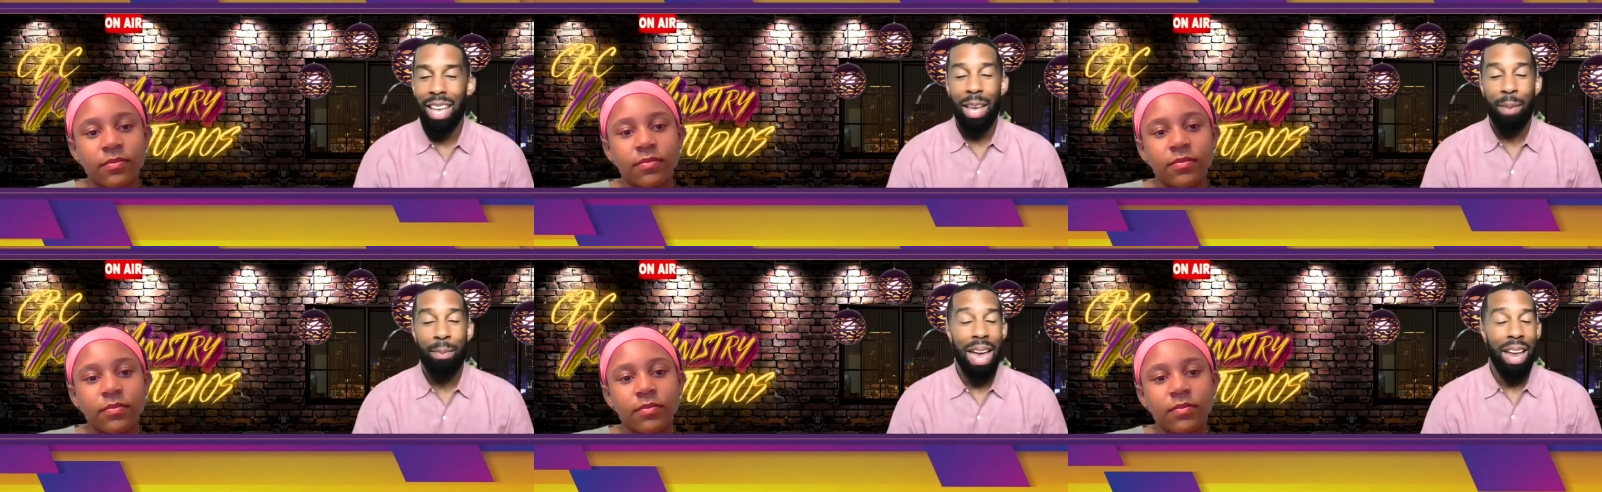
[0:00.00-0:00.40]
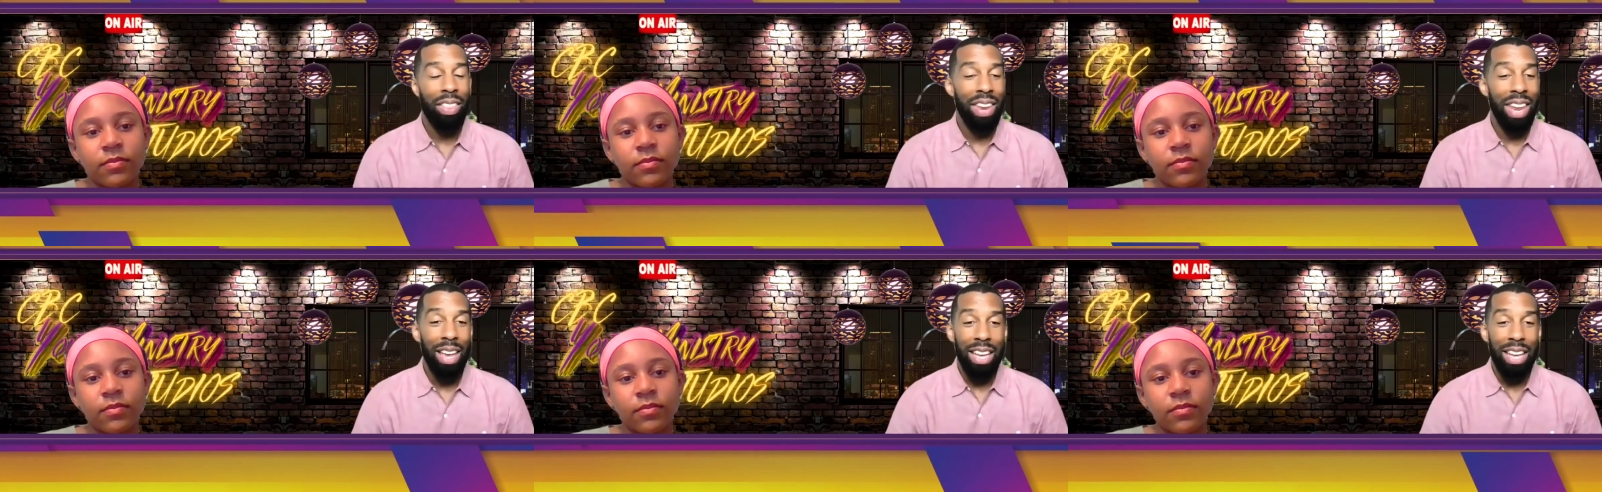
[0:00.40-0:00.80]
Speaker 1: back
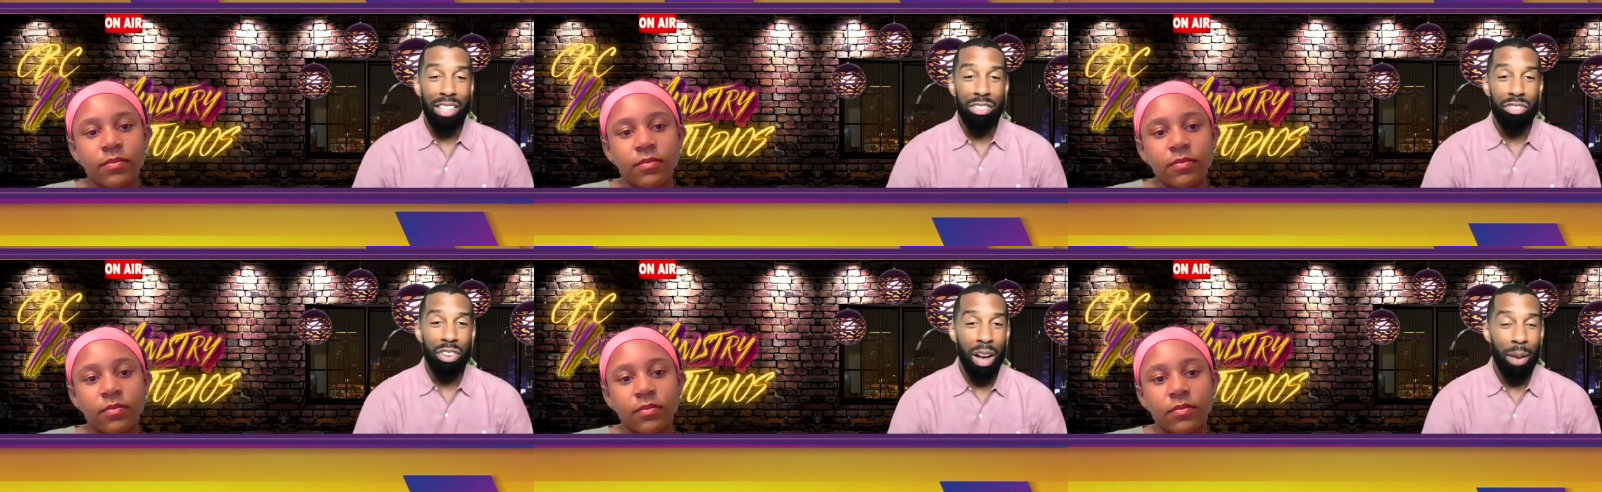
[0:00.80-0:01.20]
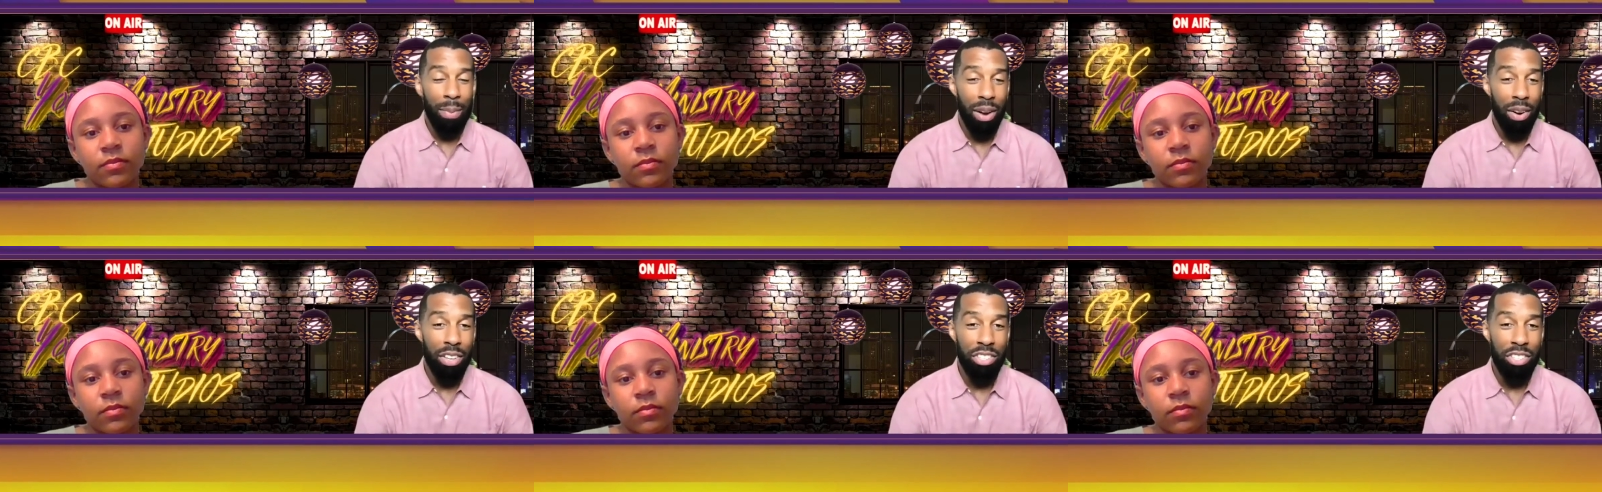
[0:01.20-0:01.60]
in the day I get a
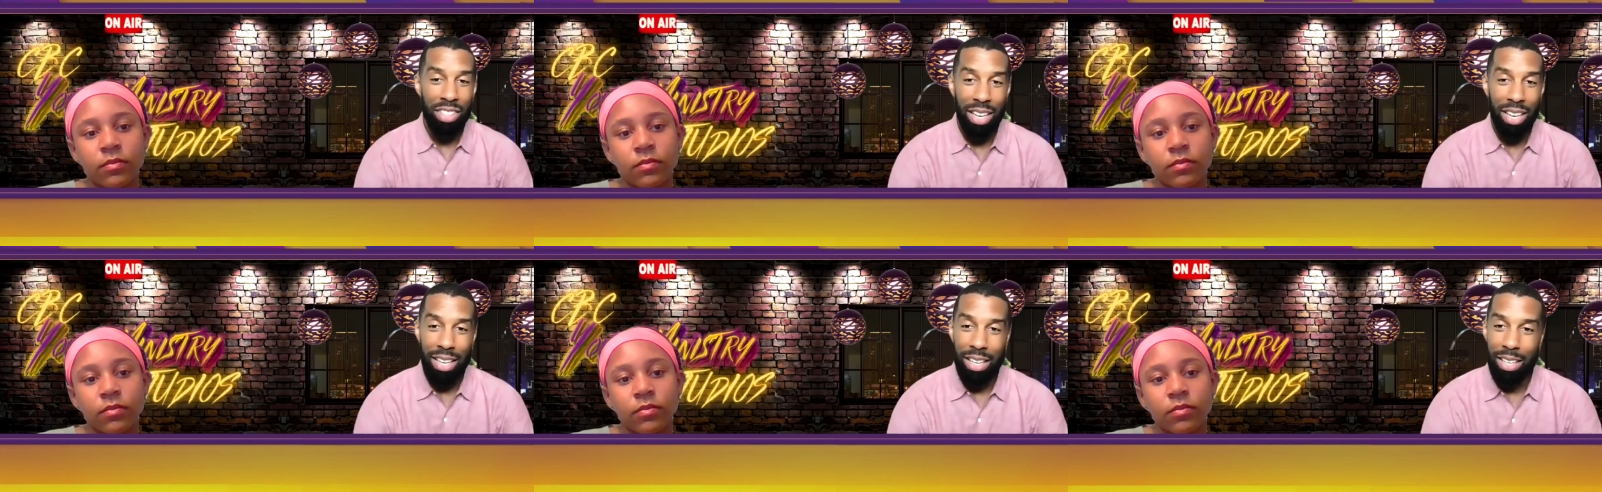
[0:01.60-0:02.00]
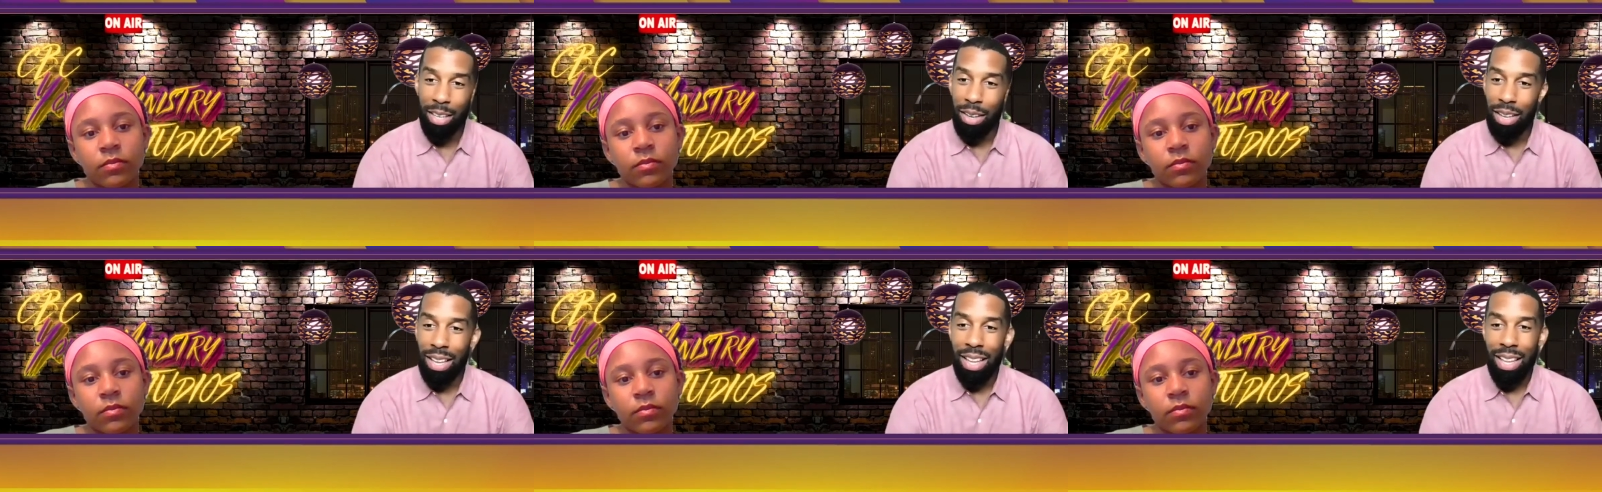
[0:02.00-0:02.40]
strawberry
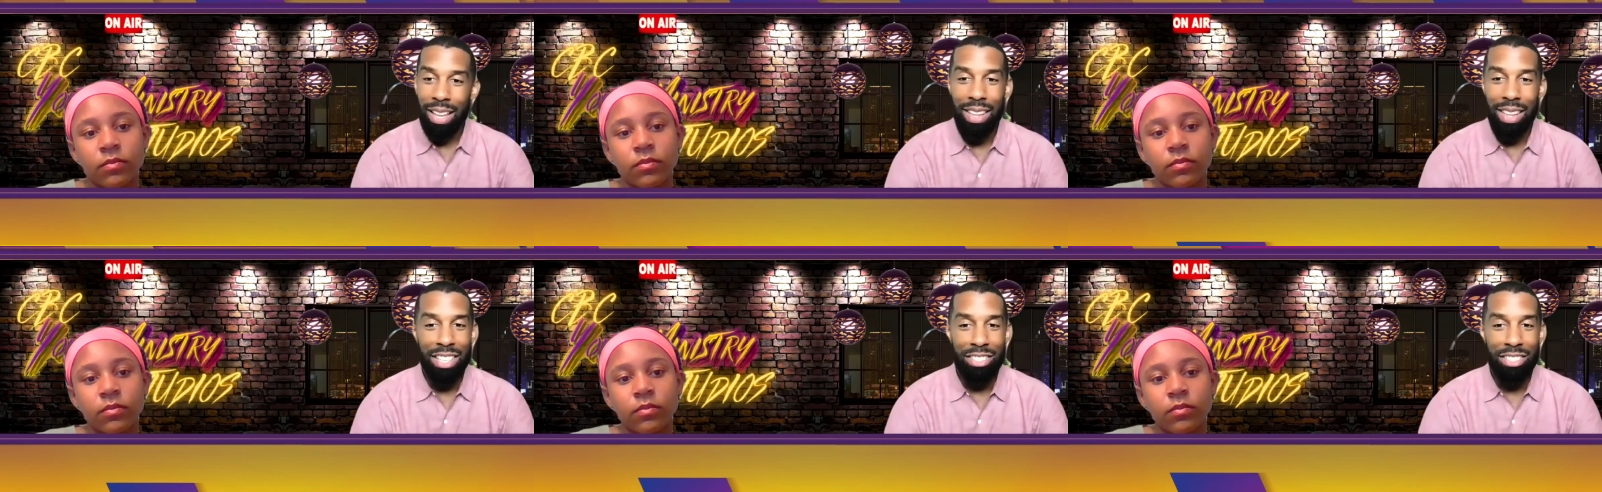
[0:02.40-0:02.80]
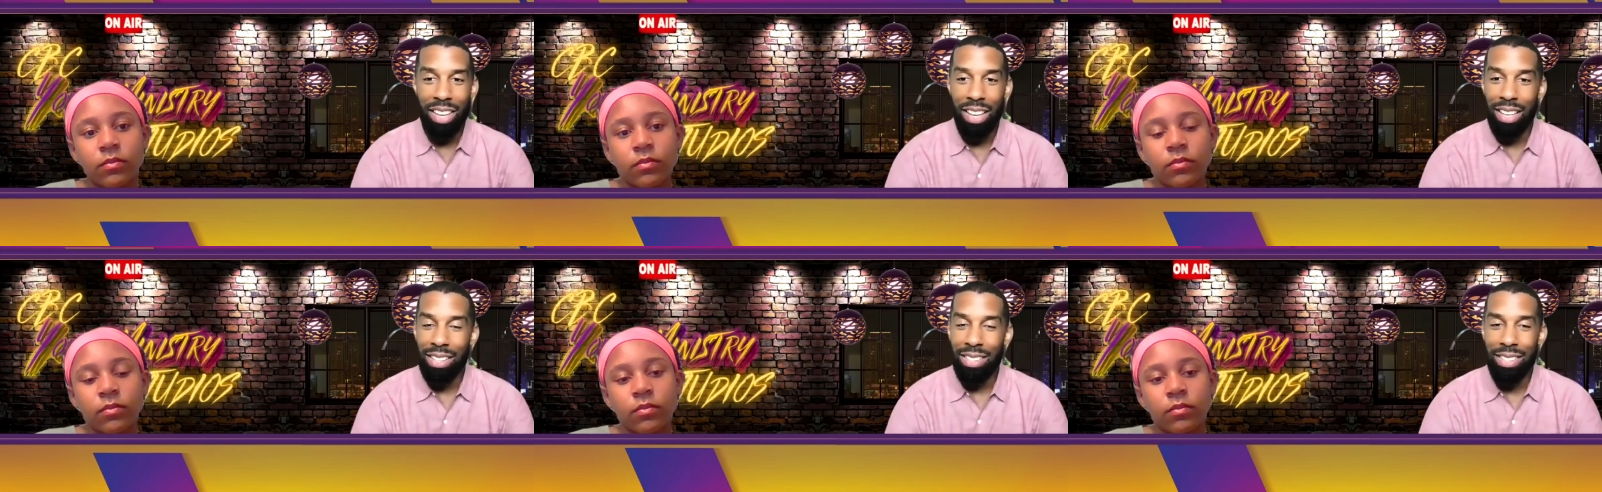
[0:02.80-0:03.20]
shake that
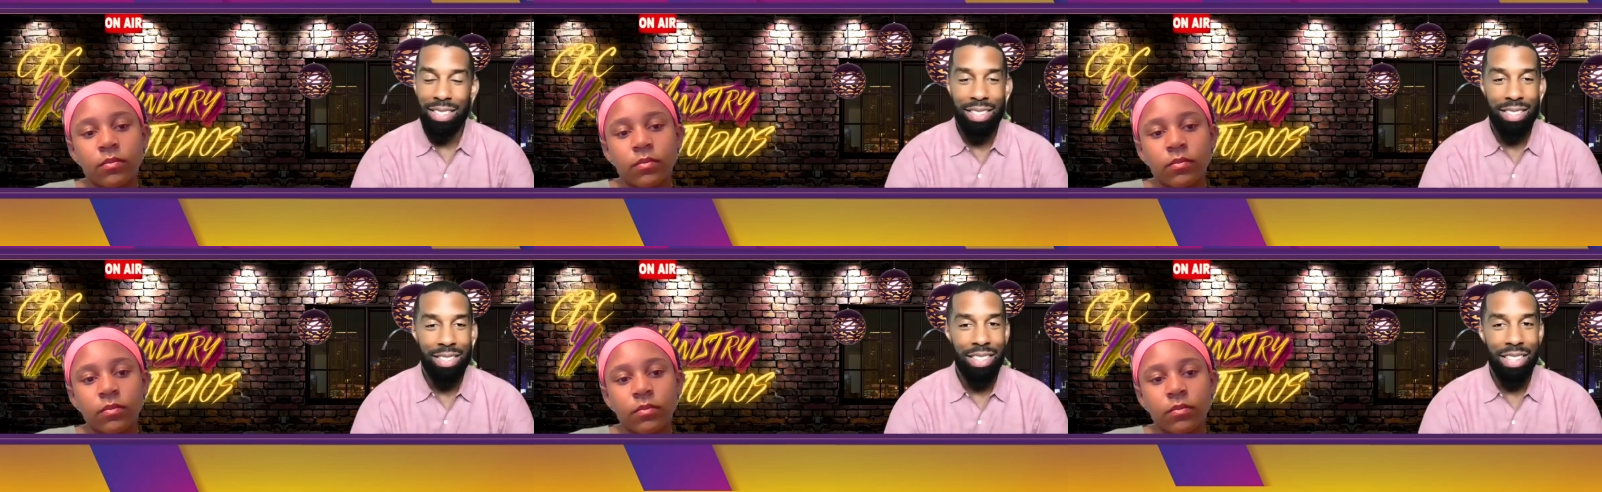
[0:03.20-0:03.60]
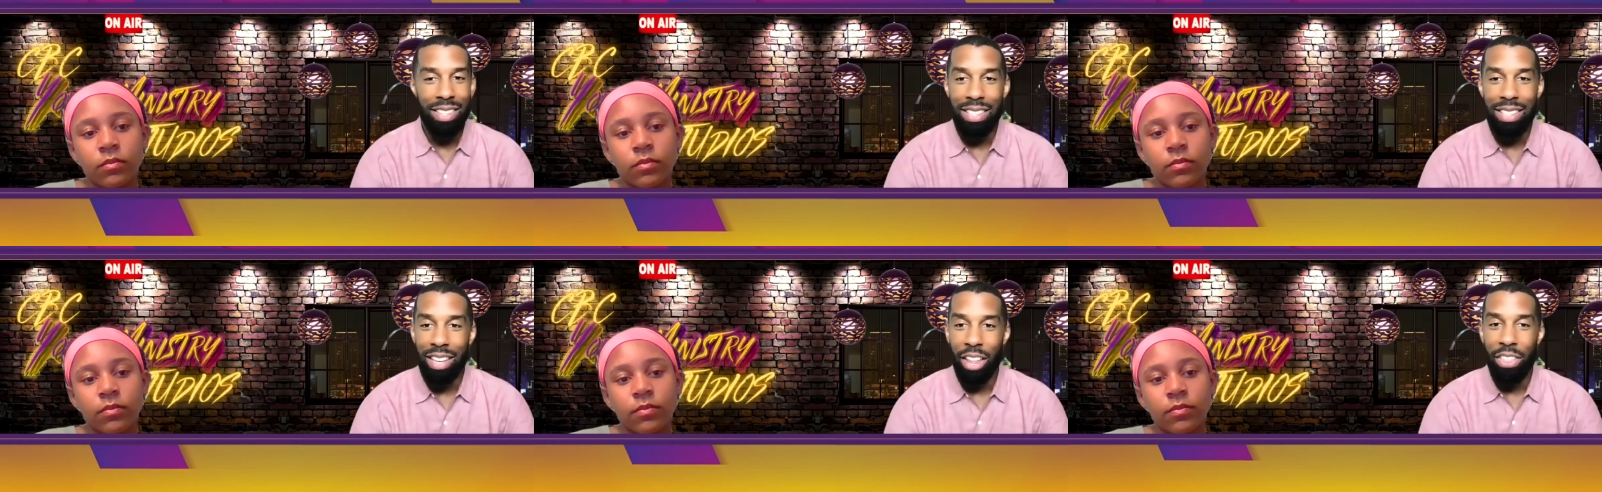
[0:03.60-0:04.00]
just
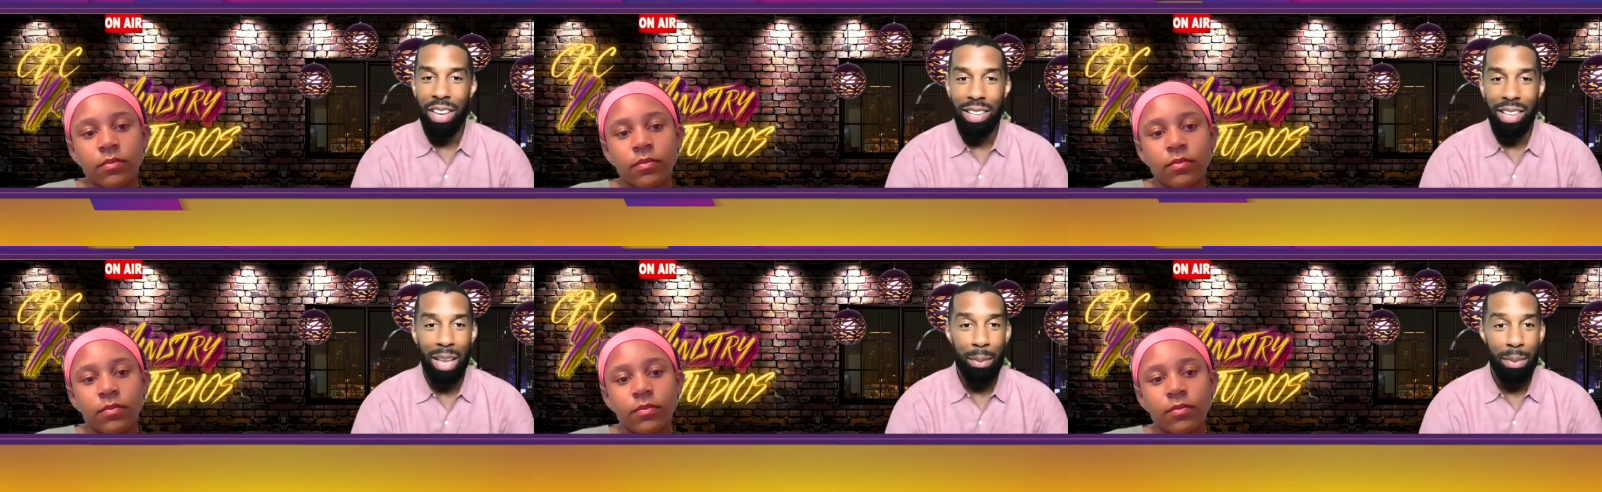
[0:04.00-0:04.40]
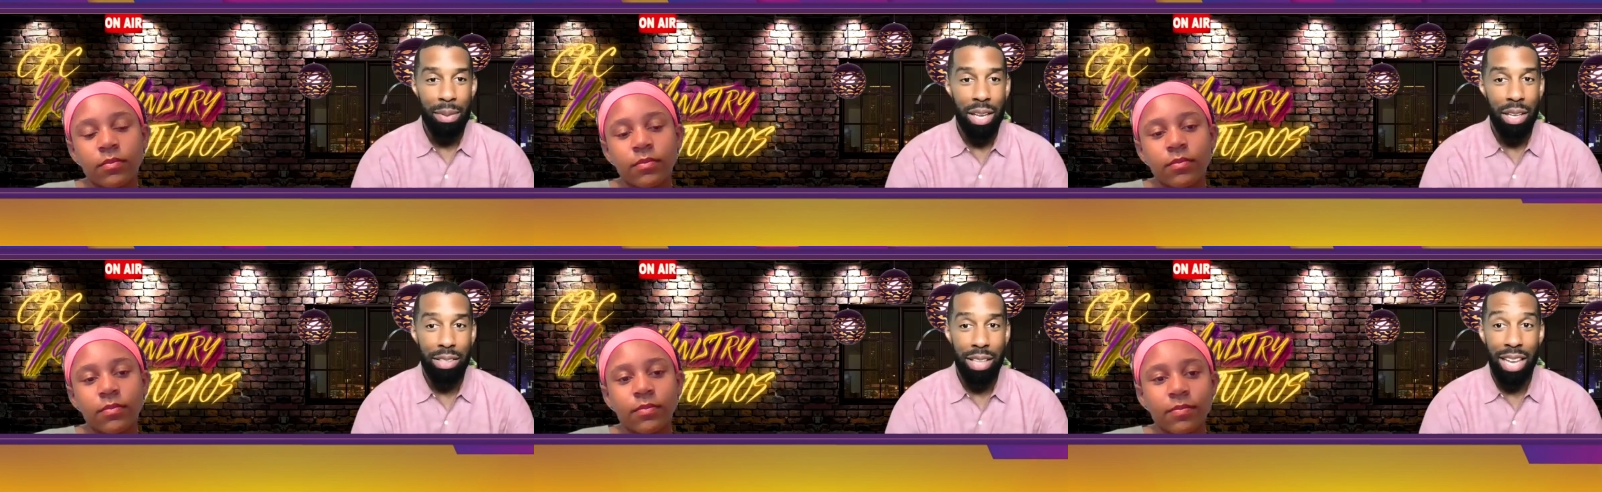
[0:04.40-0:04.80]
just nothing that's like
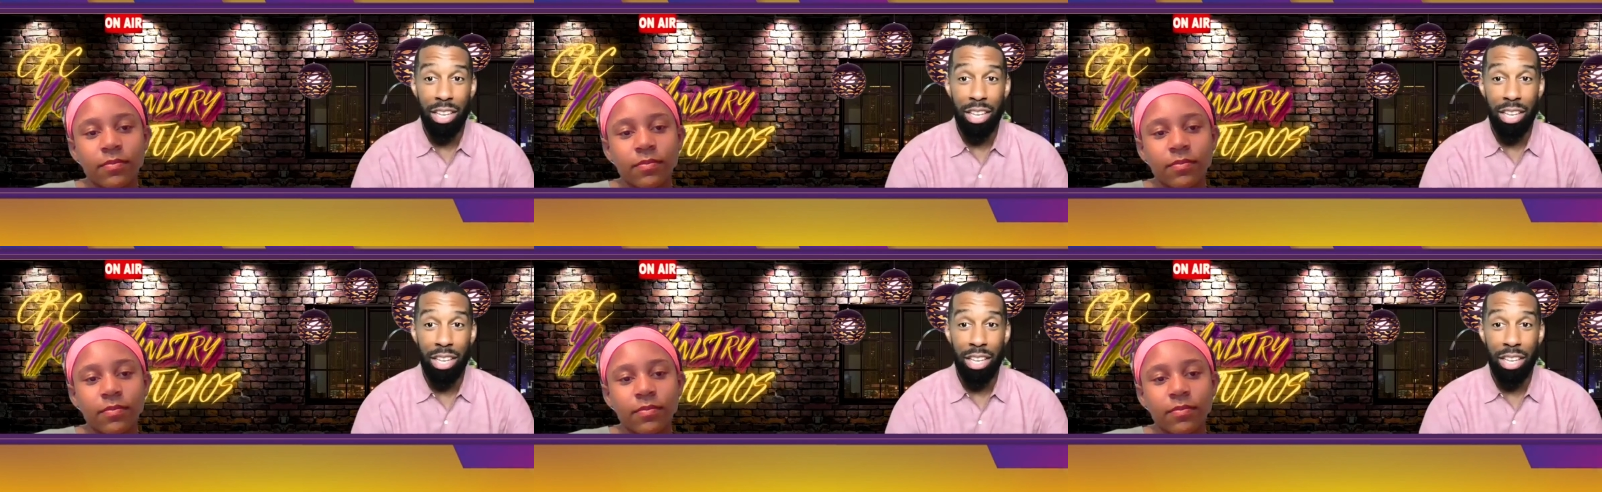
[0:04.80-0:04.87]
McDonald's.